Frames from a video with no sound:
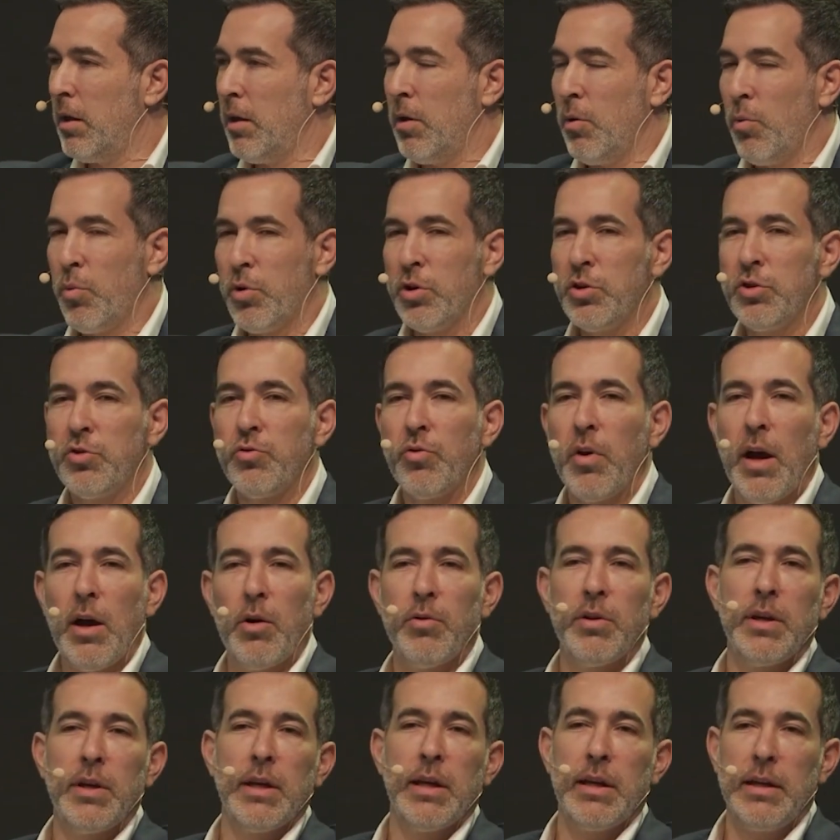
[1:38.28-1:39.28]
We're
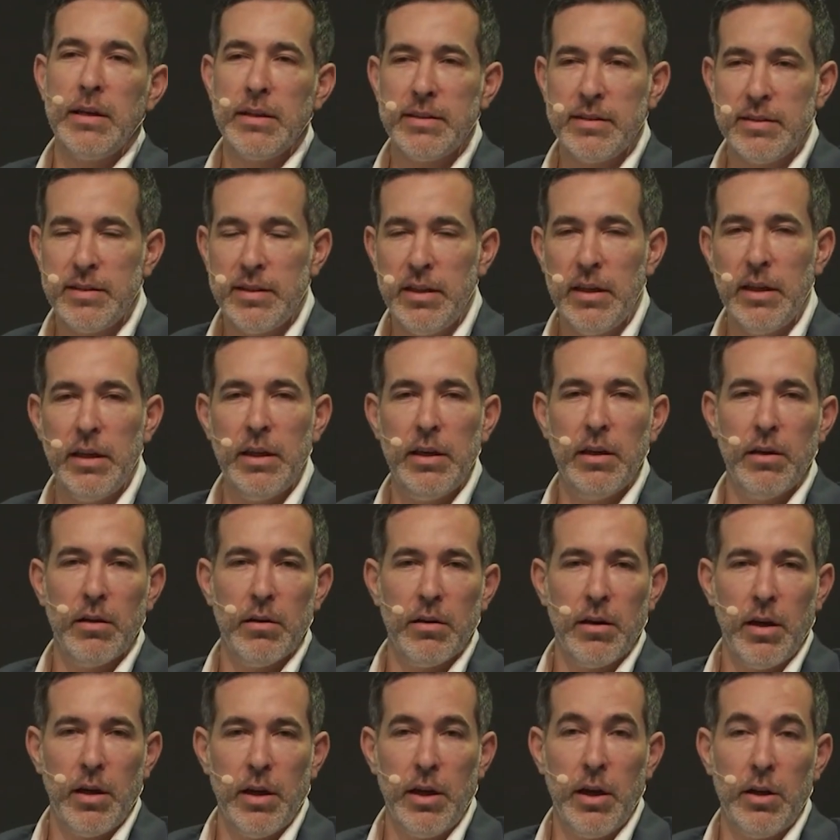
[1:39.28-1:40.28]
drowning in a sea,
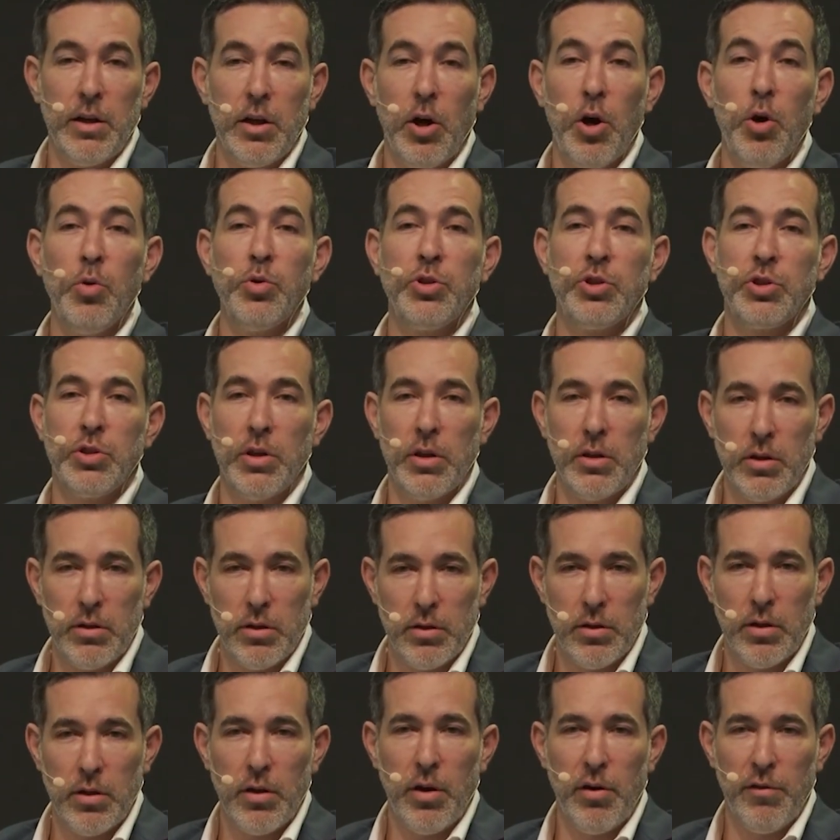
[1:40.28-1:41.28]
in an ocean
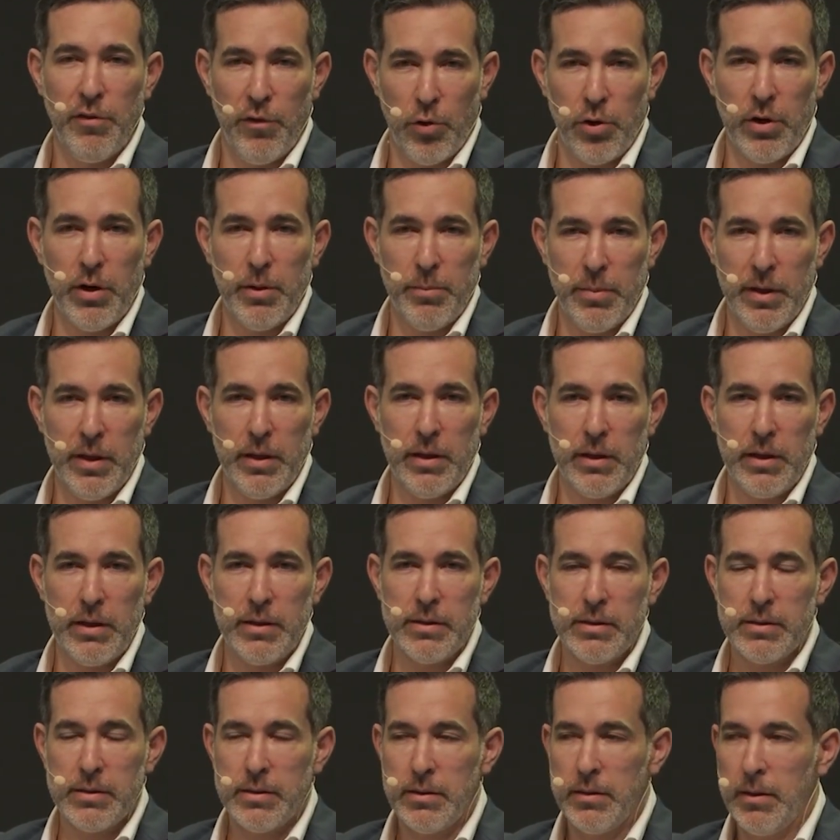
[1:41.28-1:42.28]
of
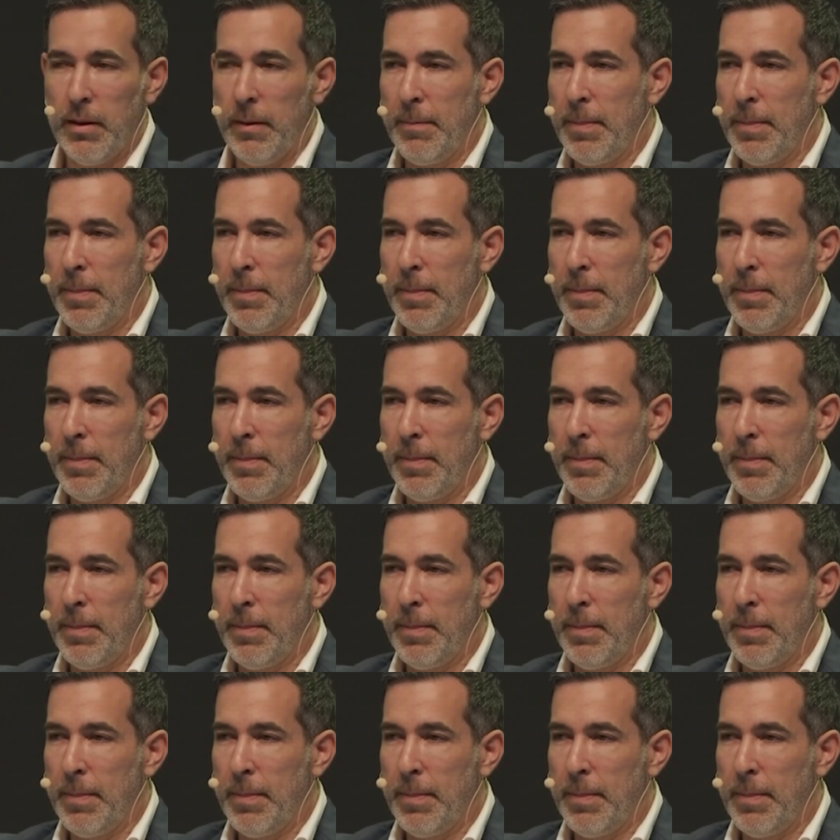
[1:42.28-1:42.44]
vulnerabilities.